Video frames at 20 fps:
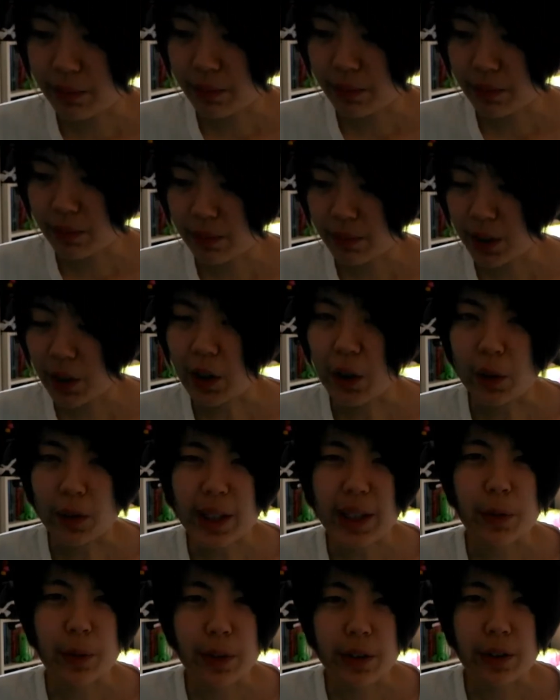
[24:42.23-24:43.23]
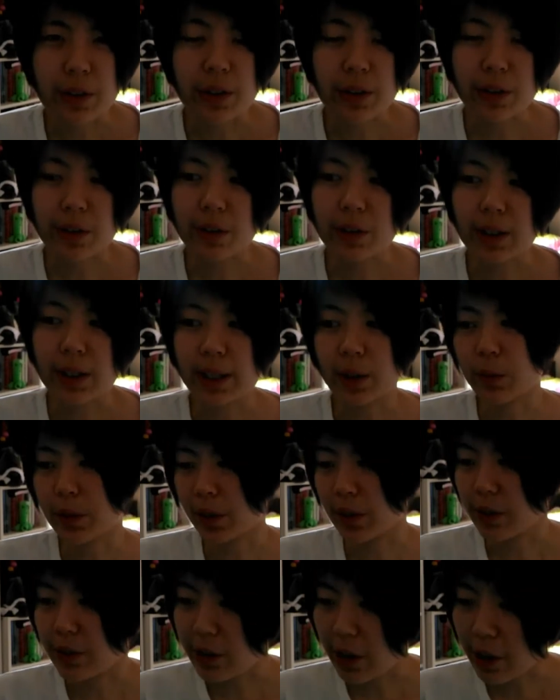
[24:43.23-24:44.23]
you know, like when you're
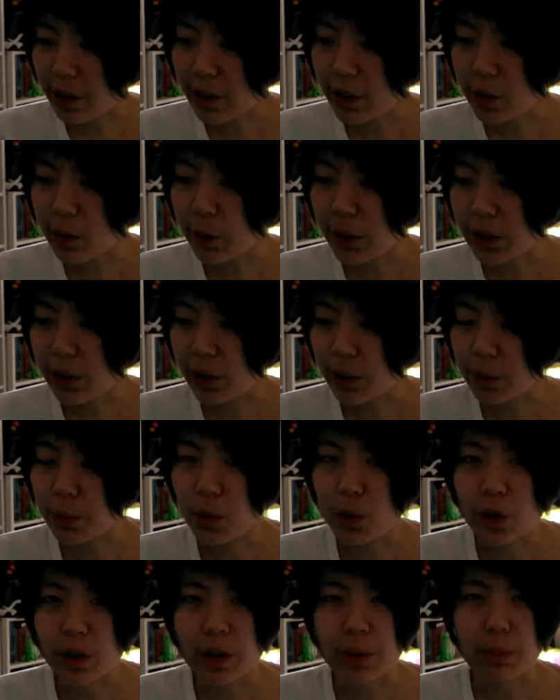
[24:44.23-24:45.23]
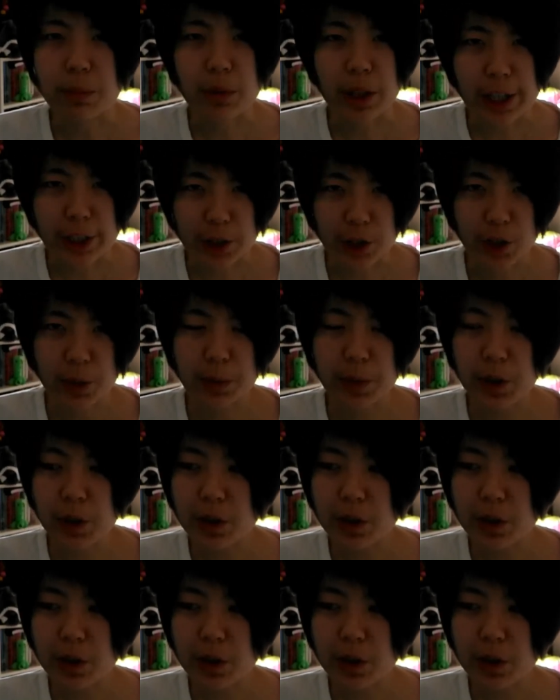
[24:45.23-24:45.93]
younger, when you're more impressionable,